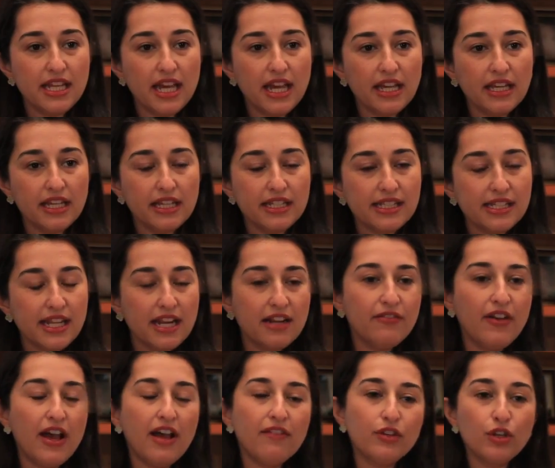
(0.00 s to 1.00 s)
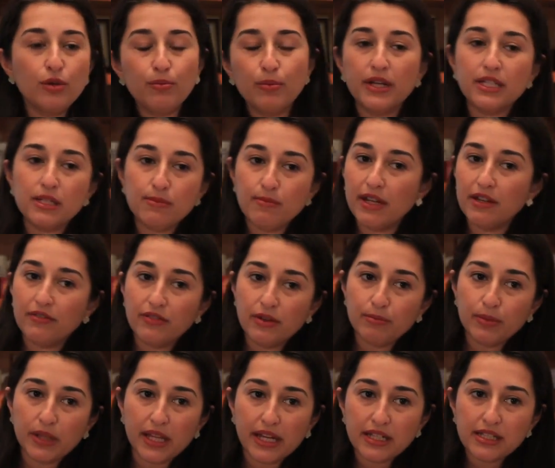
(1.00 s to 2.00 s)
of the day, instead of having your breasts made of
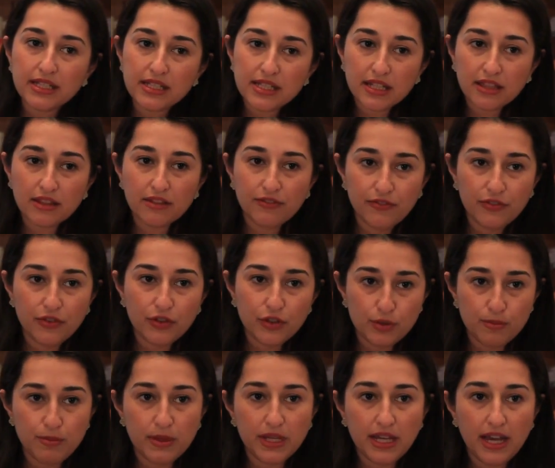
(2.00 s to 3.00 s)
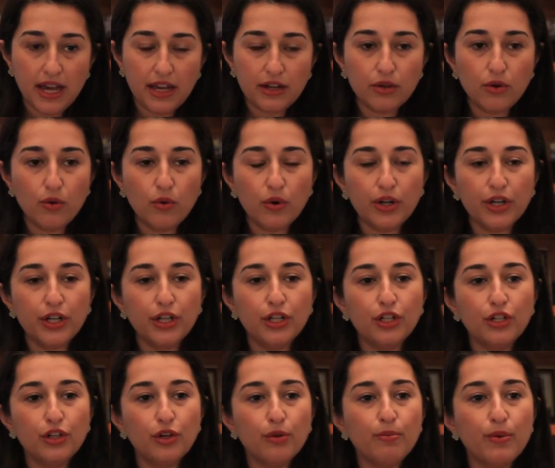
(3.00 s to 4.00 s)
implants, like the first big
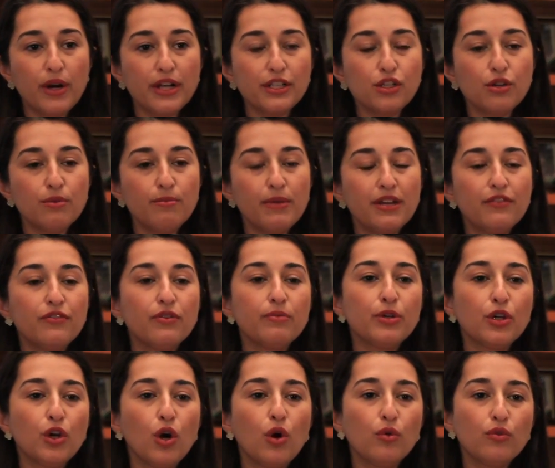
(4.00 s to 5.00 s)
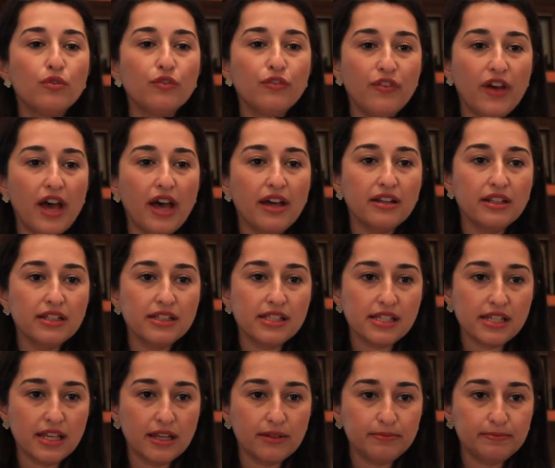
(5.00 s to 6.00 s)
category, your breasts are made from your own fat
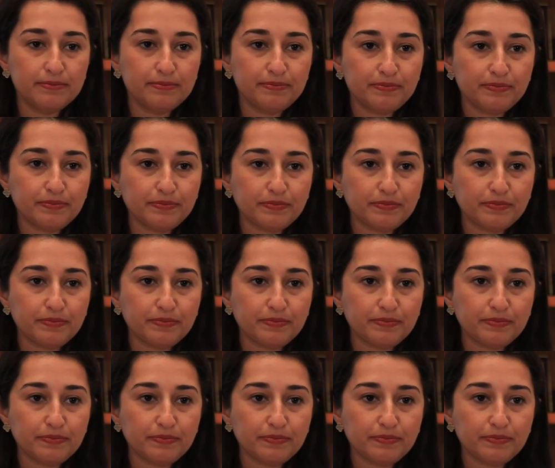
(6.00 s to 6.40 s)
and skin.